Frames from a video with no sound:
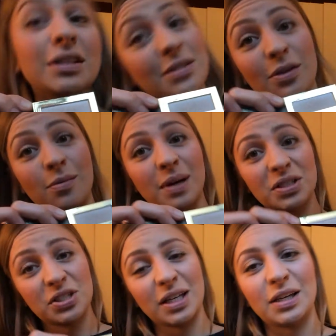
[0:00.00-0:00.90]
it so
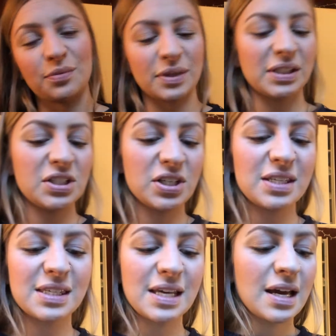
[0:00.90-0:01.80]
much, and it really
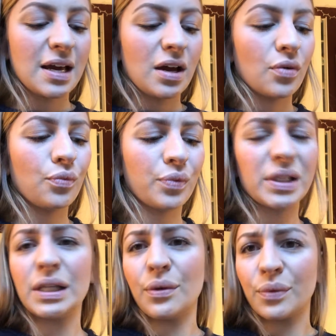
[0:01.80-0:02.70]
just
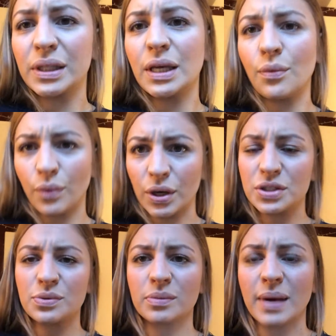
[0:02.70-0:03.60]
really
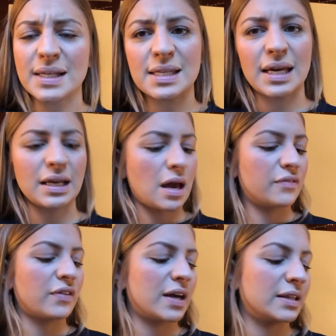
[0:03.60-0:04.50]
works with my skin. I
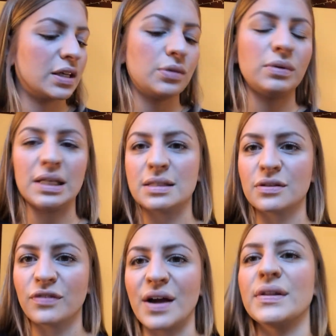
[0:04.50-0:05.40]
find that you need
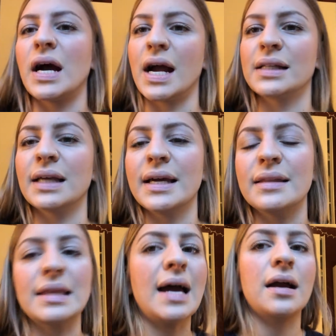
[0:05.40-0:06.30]
to find the
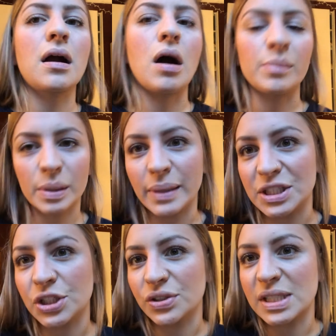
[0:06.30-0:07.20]
highlight that
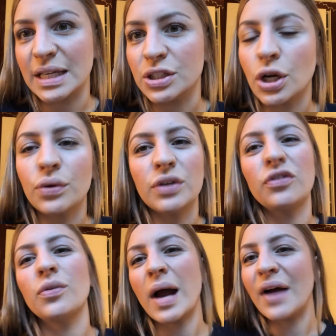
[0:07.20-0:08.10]
complements your skin tone.
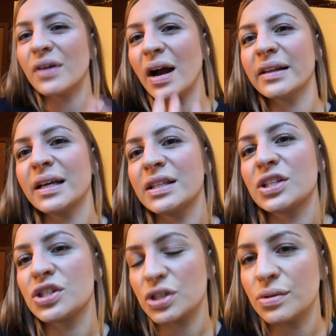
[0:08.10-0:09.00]
If you have a highlight
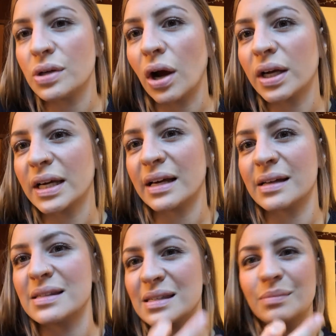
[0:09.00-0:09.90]
that's too dark, it
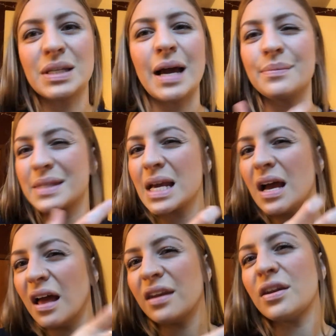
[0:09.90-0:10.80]
can sometimes
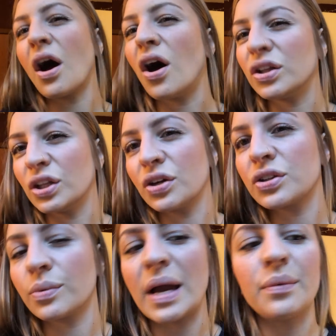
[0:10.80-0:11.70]
not
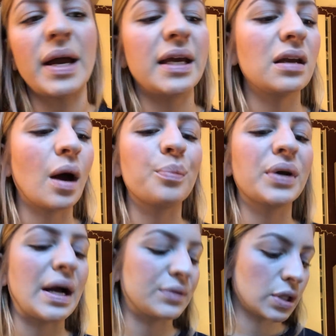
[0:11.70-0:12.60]
look the right way and not
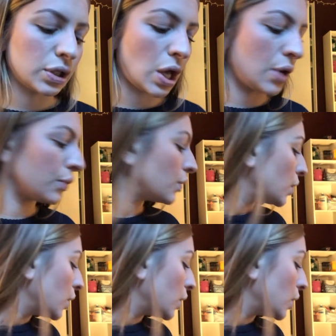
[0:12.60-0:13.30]
bring out the glow.